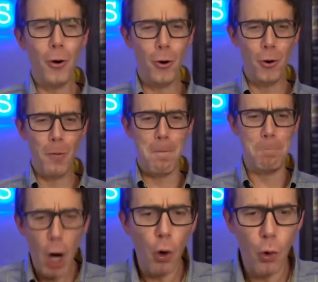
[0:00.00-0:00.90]
Oh,
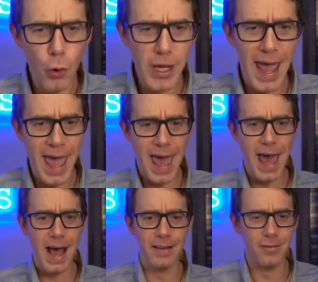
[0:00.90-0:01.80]
boo,
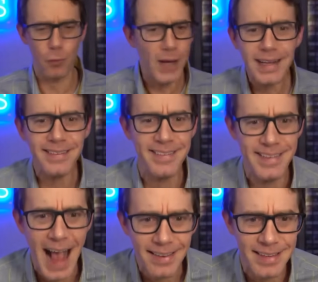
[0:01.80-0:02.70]
yeah! Sweet
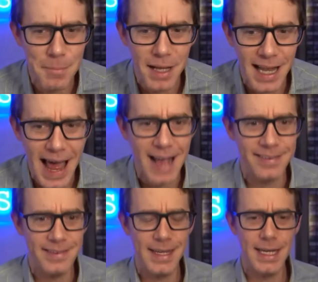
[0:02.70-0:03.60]
sassy
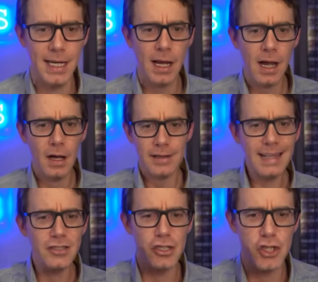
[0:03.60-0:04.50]
molassy.
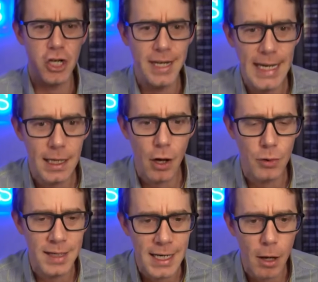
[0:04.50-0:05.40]
That's just Shaquille
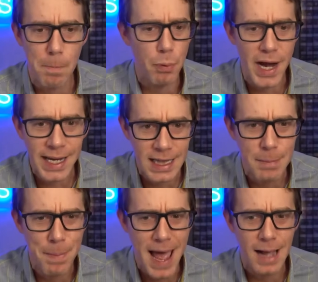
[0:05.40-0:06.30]
O'Neal breaking the
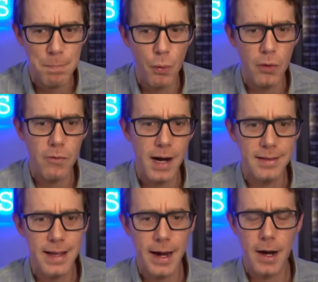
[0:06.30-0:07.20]
backboard right
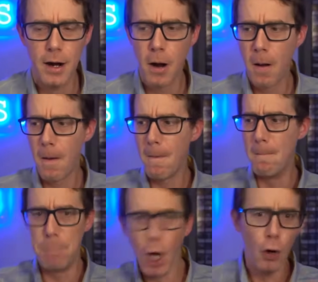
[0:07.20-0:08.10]
there.
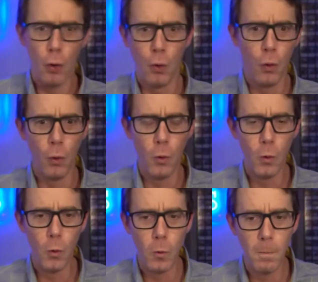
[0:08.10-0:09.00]

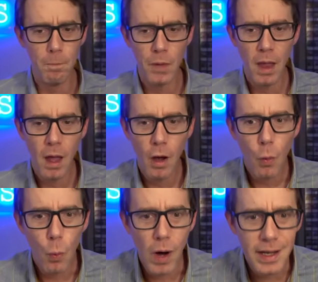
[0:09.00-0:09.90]
Boom!
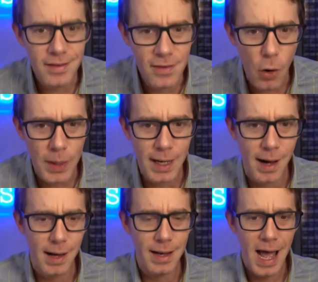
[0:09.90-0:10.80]
What is going
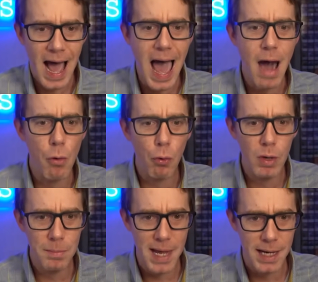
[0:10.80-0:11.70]
on? How are
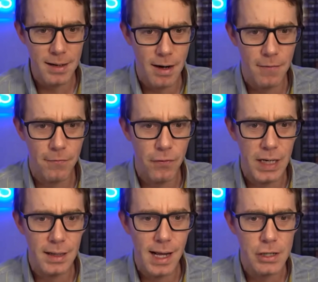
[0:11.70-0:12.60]
we making our
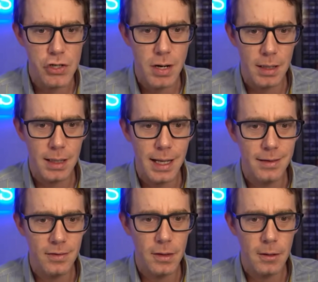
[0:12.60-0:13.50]
free electron
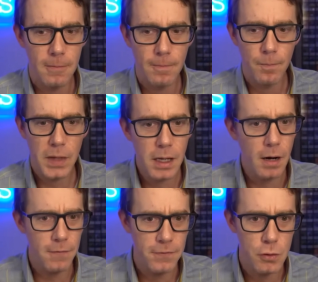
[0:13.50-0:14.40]
laser in
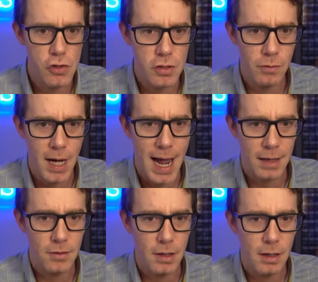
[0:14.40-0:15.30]
our fusion
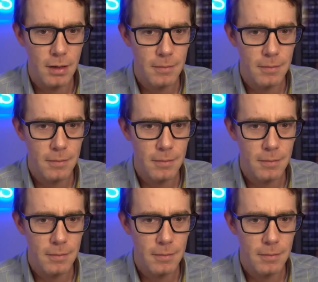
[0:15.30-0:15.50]
reactor?